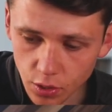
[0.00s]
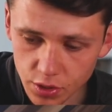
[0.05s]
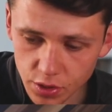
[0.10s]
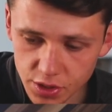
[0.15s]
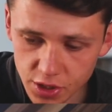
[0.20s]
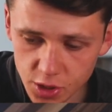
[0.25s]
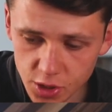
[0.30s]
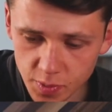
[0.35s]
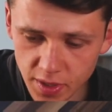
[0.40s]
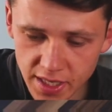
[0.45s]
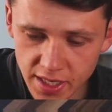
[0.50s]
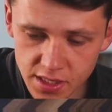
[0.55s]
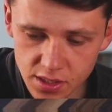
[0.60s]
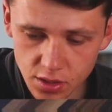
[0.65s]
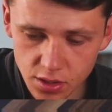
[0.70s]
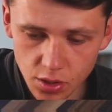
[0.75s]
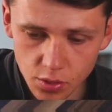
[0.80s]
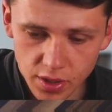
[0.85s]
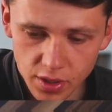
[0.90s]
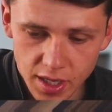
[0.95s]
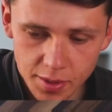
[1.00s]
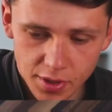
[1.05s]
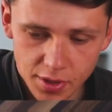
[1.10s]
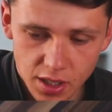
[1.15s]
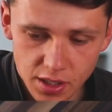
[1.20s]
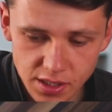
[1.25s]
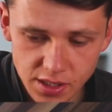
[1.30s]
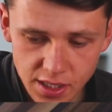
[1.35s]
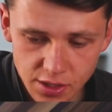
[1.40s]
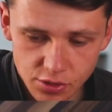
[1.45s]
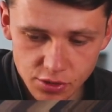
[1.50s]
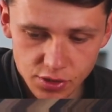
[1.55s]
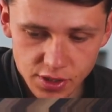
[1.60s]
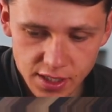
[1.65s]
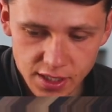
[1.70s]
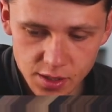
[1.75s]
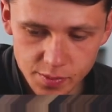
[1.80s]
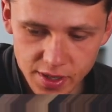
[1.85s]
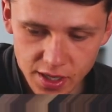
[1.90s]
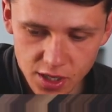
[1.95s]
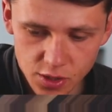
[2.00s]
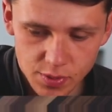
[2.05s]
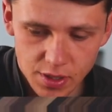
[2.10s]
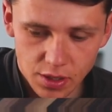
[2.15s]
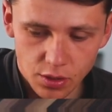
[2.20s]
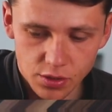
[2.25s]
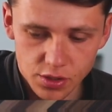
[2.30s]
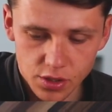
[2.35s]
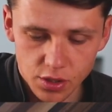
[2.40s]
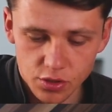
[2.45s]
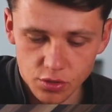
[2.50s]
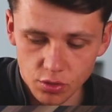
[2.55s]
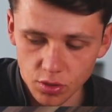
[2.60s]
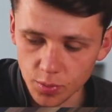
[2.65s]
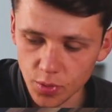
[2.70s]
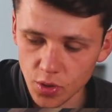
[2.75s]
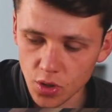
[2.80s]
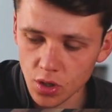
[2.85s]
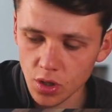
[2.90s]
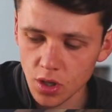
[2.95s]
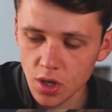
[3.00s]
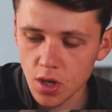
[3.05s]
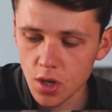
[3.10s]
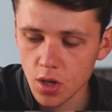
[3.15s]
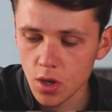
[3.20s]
to split, okay, with our central centre-back as well, looking to control the ball.